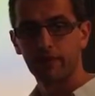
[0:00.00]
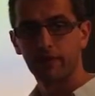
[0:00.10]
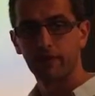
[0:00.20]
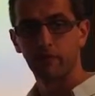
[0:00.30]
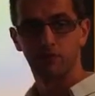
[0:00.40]

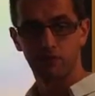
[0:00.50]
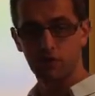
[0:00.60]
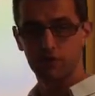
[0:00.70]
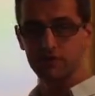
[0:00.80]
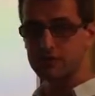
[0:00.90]
And rather
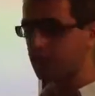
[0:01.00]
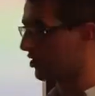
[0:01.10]
than saying